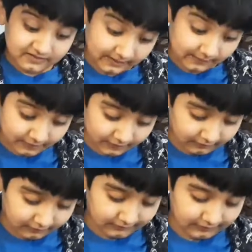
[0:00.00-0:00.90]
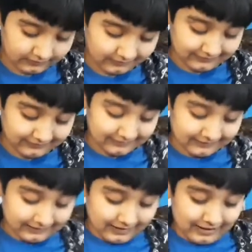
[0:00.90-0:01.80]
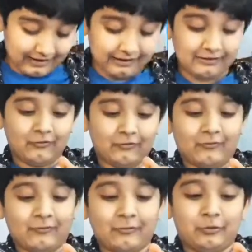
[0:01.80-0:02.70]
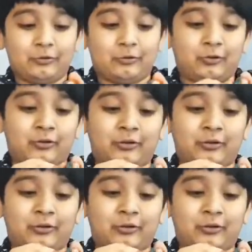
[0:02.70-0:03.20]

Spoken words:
stamina. And look, and